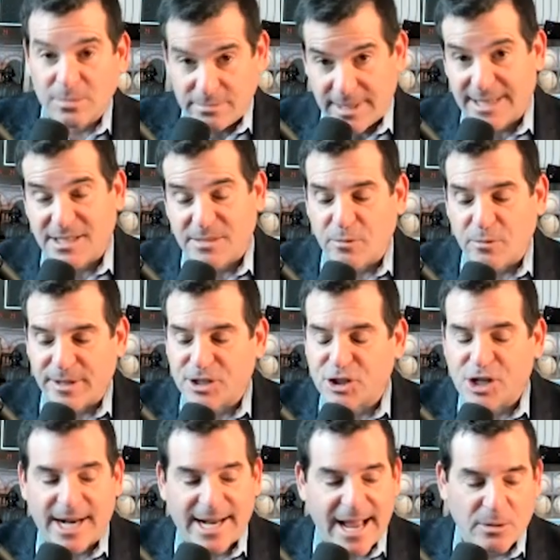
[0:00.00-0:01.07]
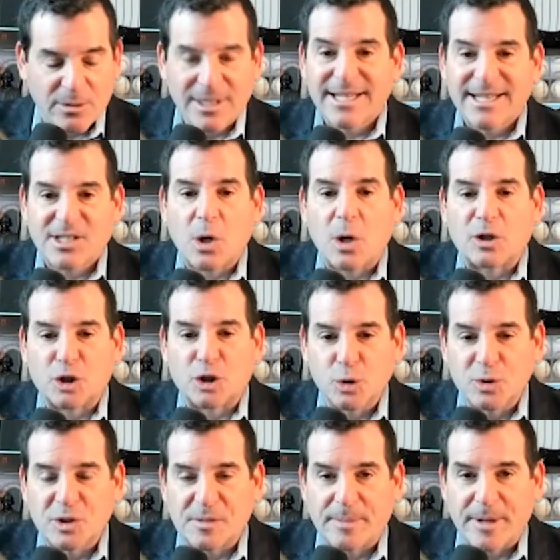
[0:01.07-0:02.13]
That's a movie to check out. It's called True
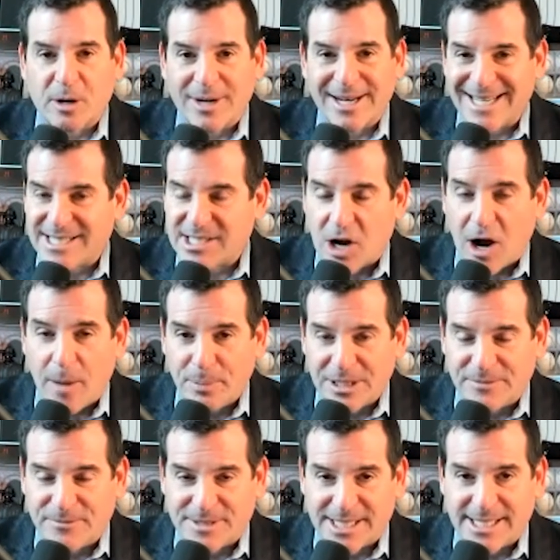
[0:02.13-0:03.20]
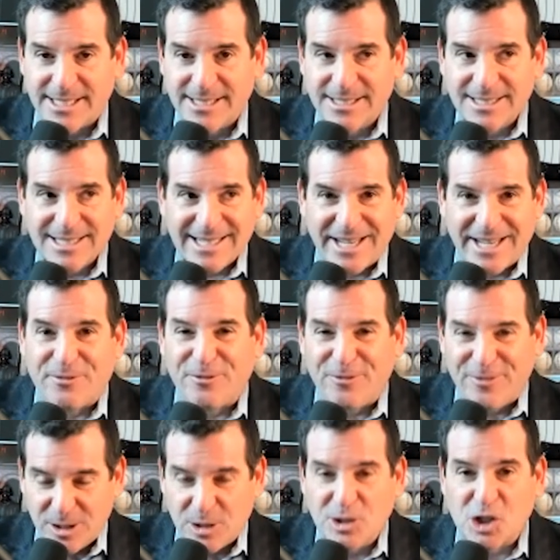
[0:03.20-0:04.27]
Spirit. It's uplifting, it
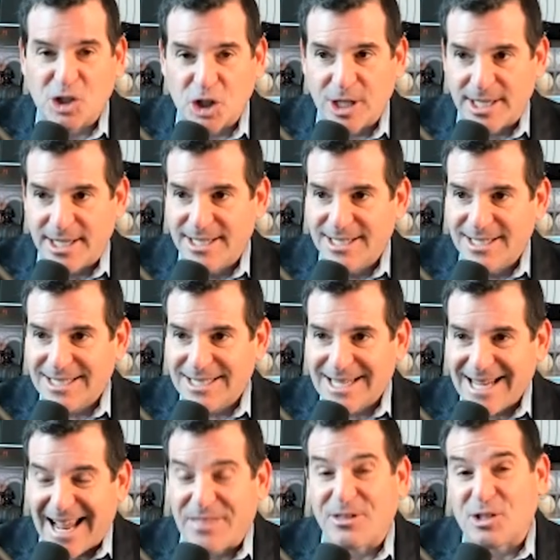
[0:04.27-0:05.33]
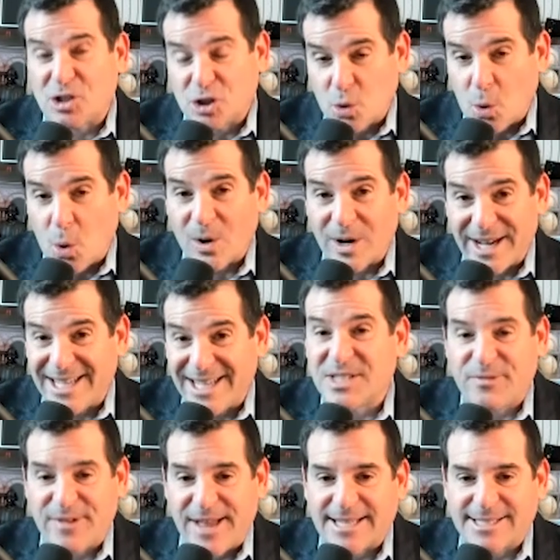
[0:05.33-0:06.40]
feels good, and the story is
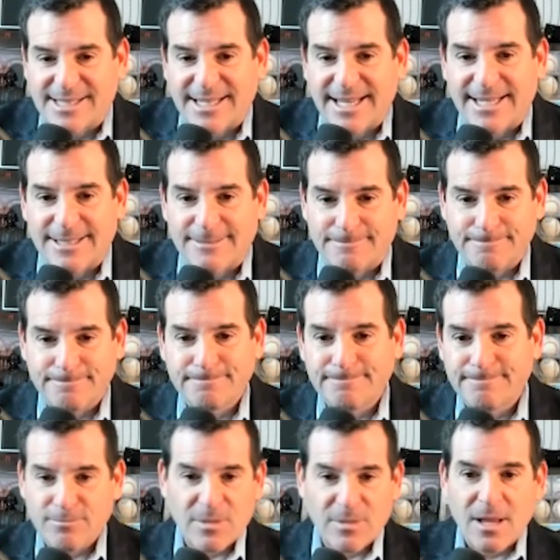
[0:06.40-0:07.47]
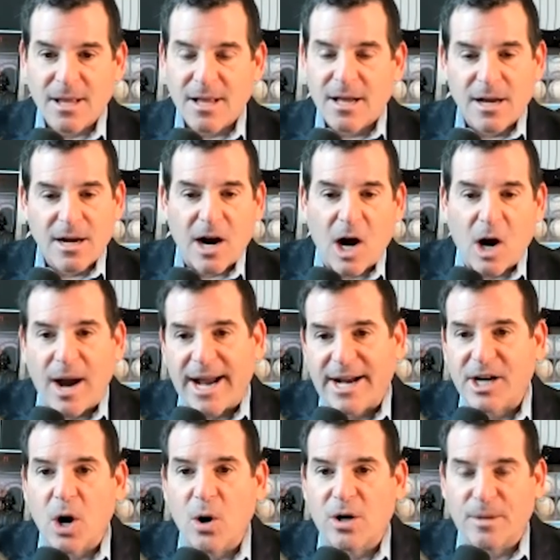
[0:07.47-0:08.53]
fascinating. All right,
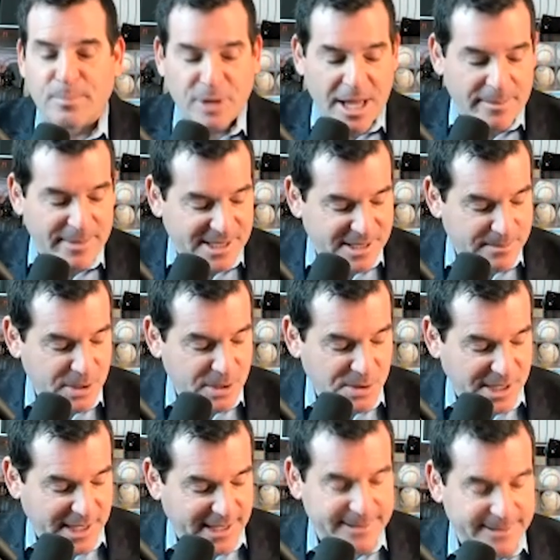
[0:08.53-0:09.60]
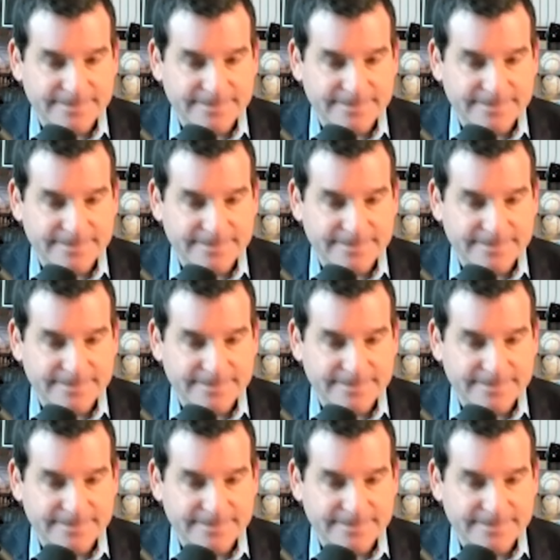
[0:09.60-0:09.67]
Coca, play me some music.